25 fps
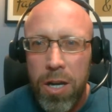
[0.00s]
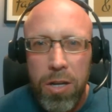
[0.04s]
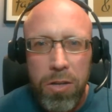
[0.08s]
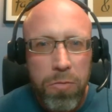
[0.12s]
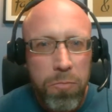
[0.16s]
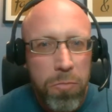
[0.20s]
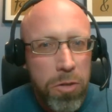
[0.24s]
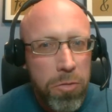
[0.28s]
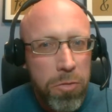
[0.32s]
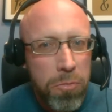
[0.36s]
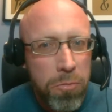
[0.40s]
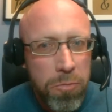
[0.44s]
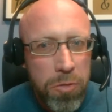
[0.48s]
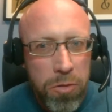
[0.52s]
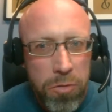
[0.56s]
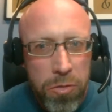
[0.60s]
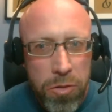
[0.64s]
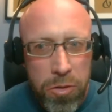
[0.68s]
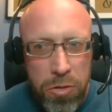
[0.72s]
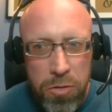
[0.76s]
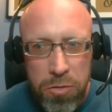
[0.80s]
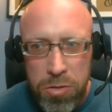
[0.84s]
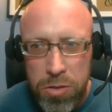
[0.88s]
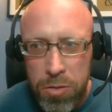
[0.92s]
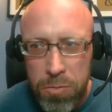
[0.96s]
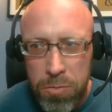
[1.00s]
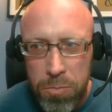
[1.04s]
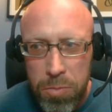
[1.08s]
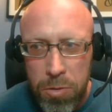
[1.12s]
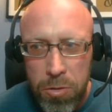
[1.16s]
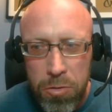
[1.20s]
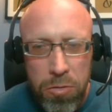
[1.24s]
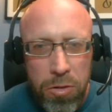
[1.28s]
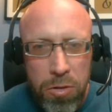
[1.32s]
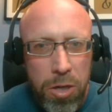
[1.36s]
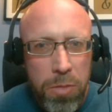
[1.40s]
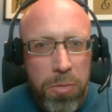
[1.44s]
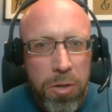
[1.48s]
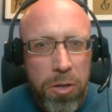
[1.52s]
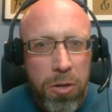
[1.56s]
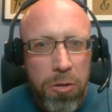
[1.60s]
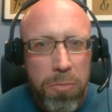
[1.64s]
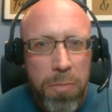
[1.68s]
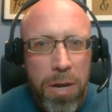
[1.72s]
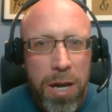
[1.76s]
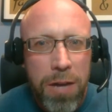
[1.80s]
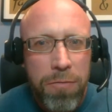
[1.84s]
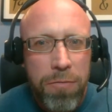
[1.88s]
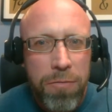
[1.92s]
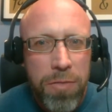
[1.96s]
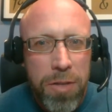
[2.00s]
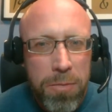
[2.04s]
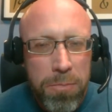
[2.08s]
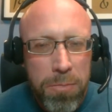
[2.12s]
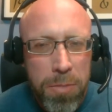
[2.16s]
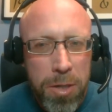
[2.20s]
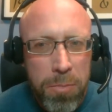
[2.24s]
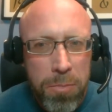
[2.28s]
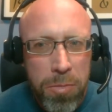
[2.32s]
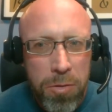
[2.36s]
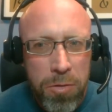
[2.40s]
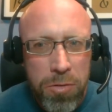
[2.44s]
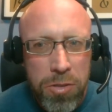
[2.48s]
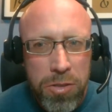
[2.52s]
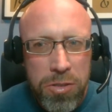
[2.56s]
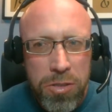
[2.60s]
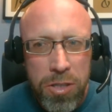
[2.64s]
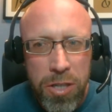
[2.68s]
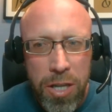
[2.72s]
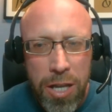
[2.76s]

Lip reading: we'll use a program called My Fit Members, an